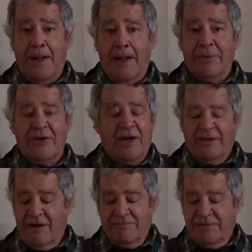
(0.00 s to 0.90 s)
which I
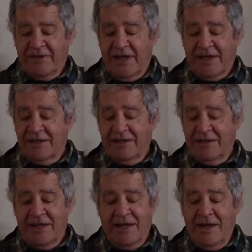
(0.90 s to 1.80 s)
don't
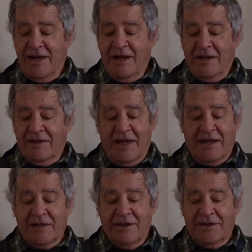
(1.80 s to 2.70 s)
particularly
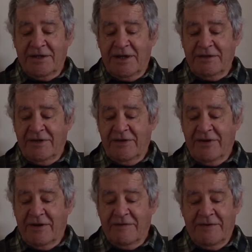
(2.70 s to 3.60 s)
take a lot of notice
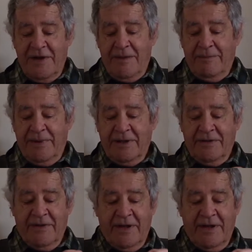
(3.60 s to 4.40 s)
of, but